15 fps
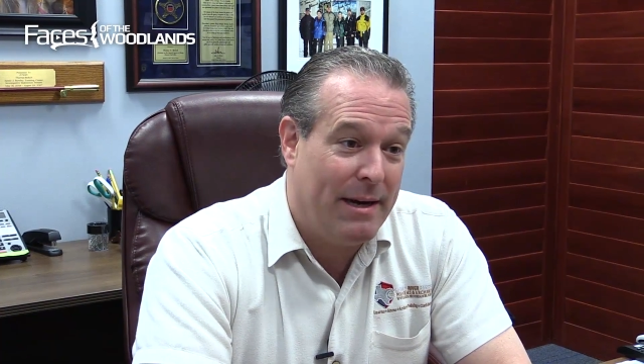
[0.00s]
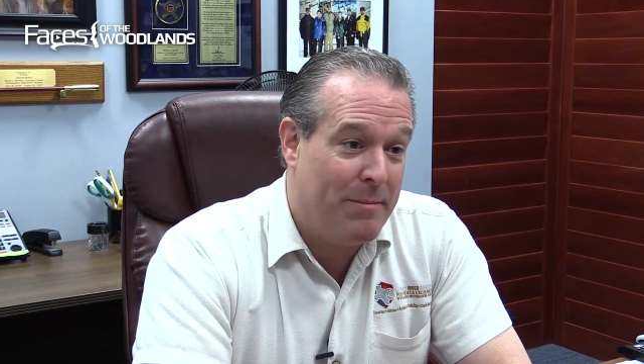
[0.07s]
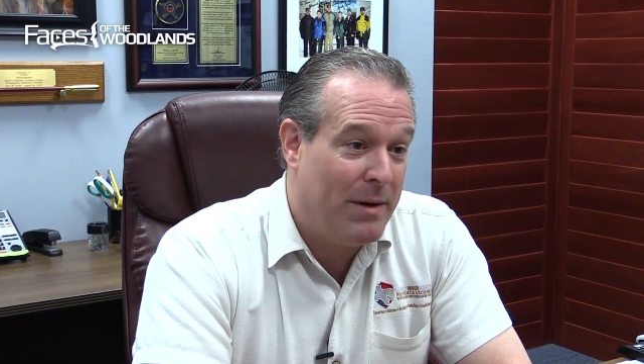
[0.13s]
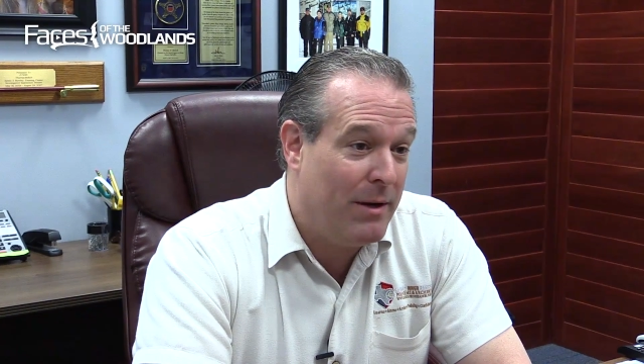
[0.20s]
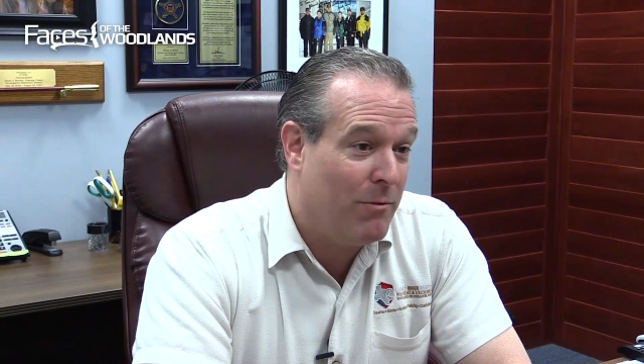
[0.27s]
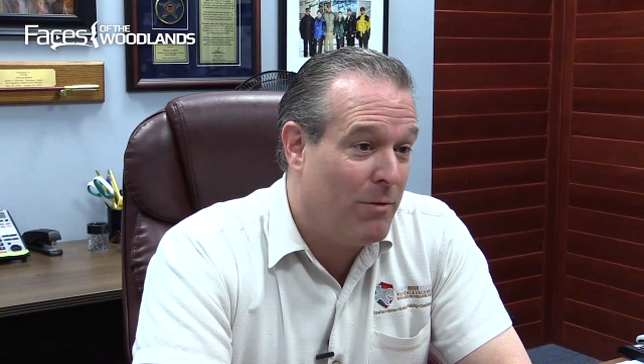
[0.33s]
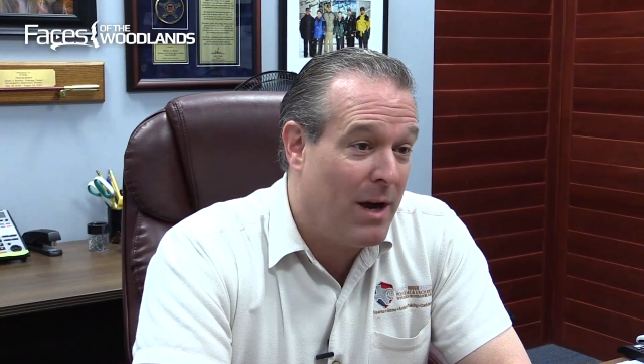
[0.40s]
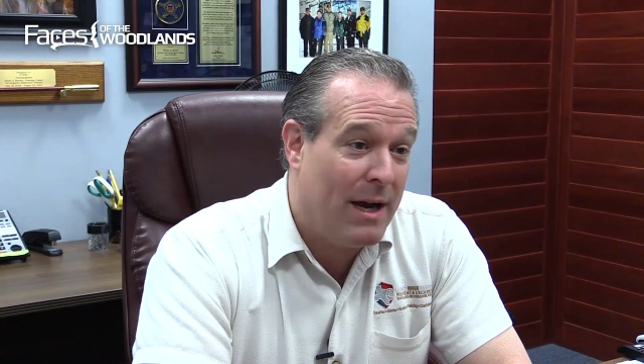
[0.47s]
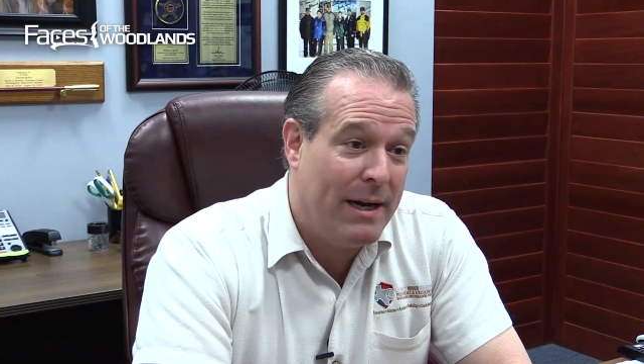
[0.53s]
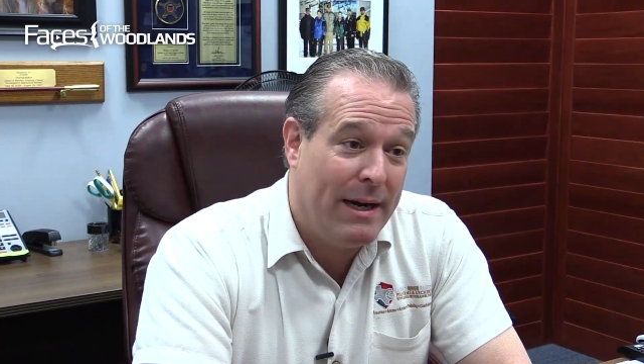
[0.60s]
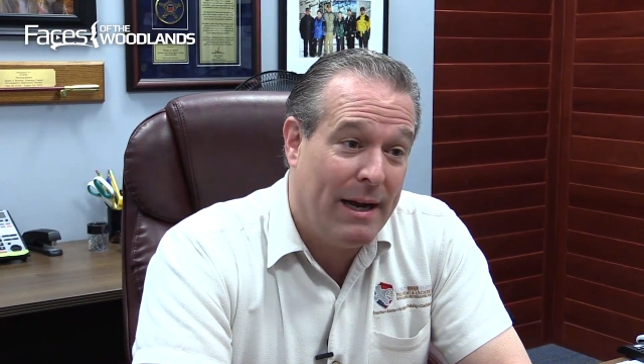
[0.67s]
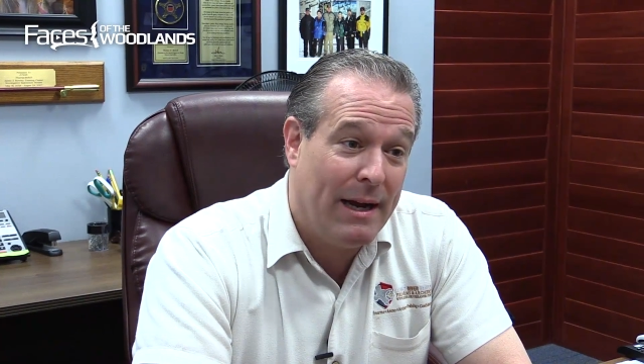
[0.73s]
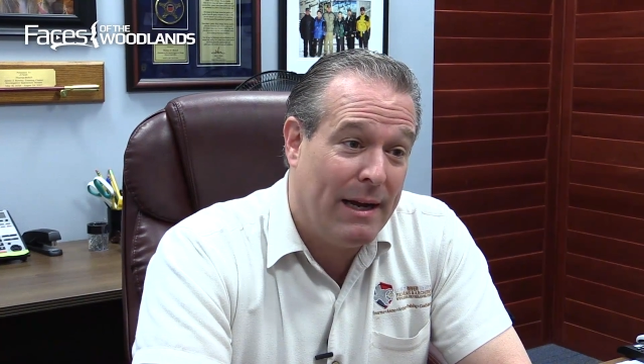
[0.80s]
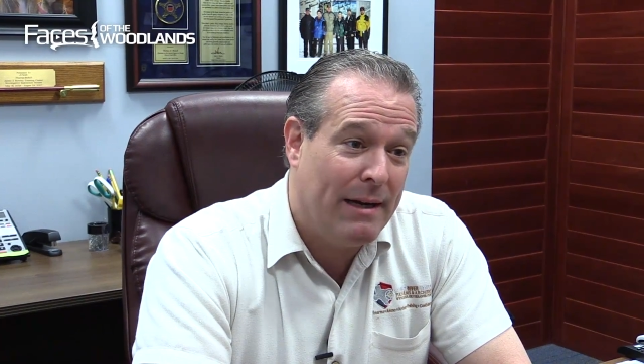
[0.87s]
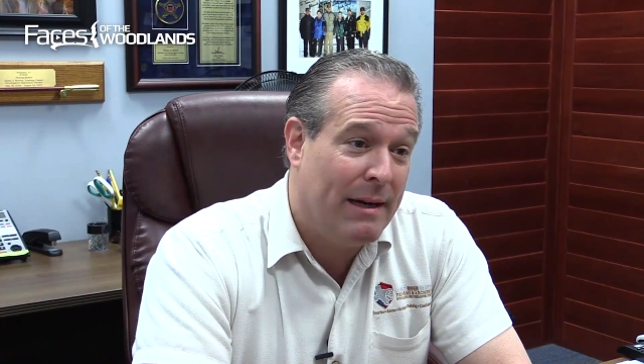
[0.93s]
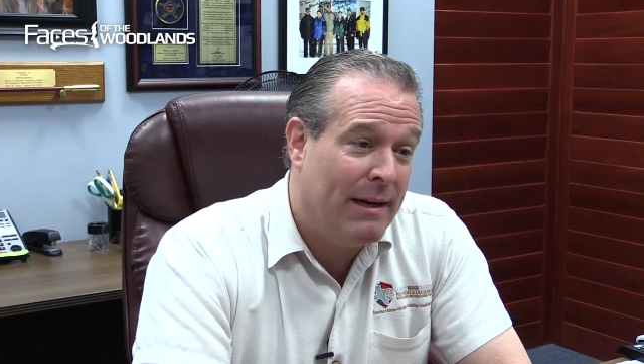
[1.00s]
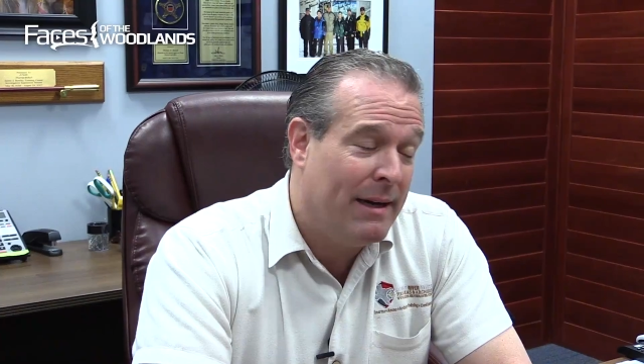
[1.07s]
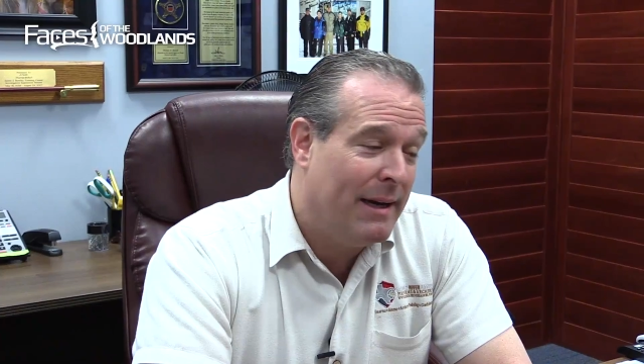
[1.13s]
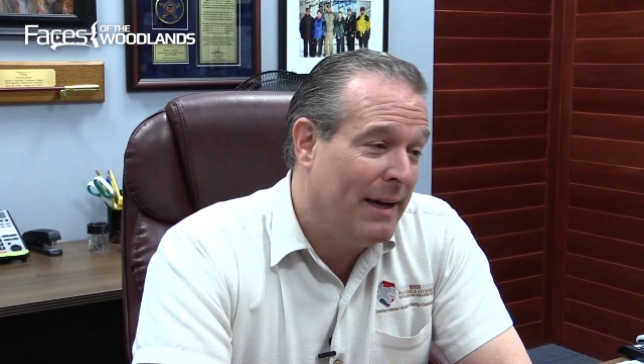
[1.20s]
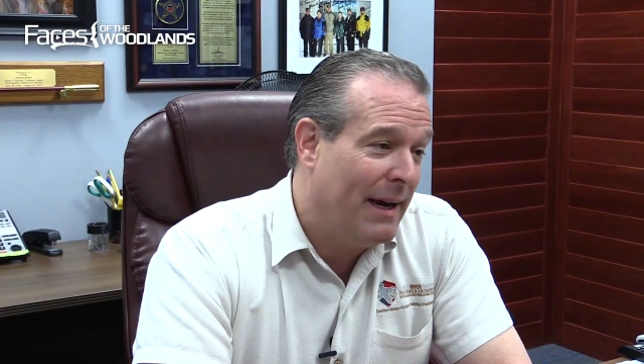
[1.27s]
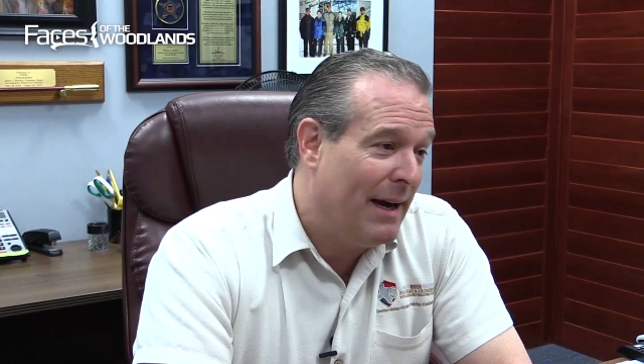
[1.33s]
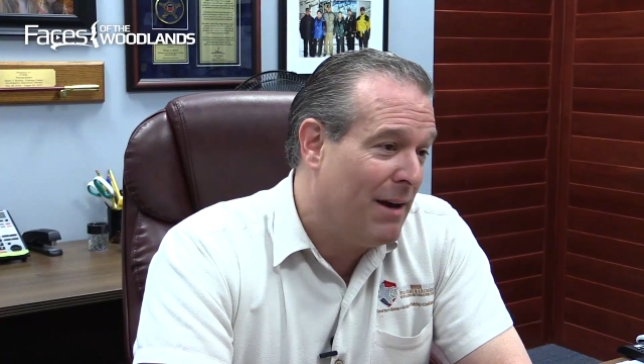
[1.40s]
I mean, riding on
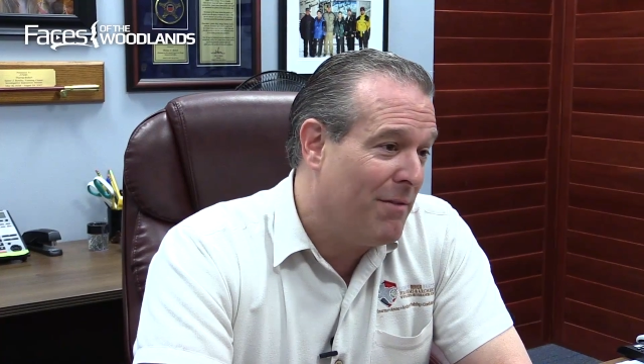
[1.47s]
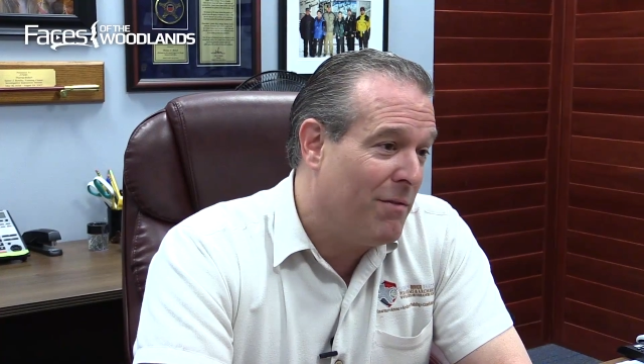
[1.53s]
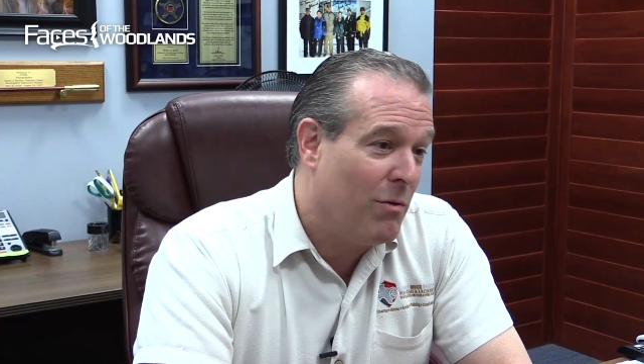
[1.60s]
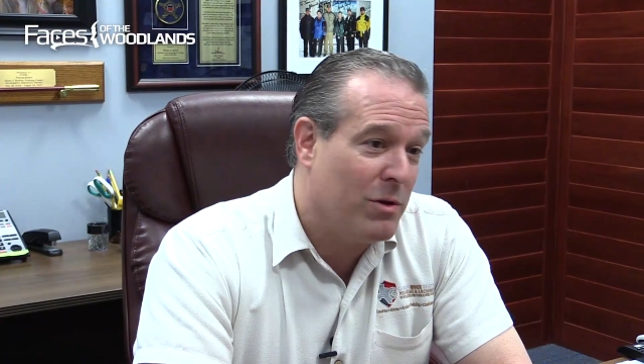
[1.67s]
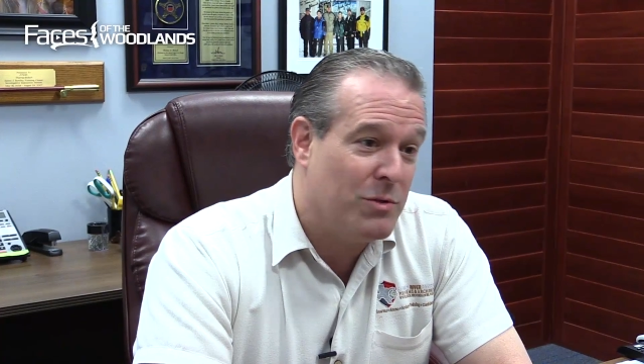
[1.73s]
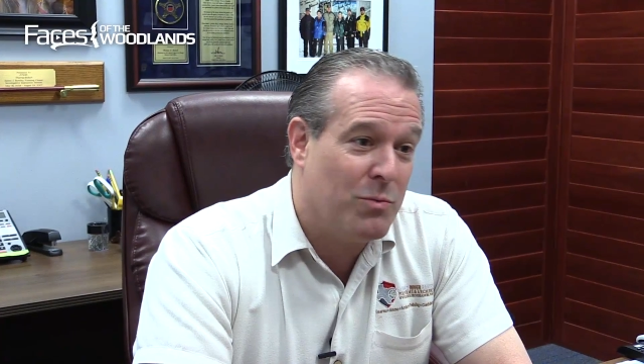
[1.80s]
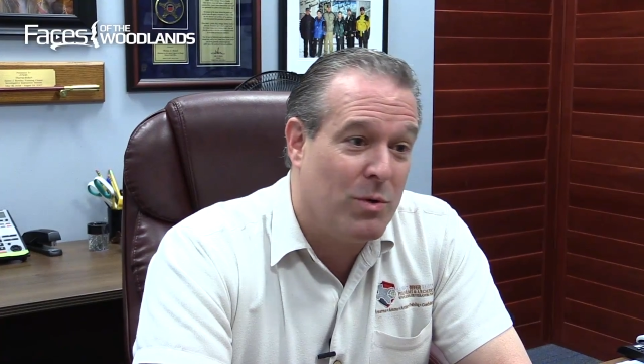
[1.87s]
Air Force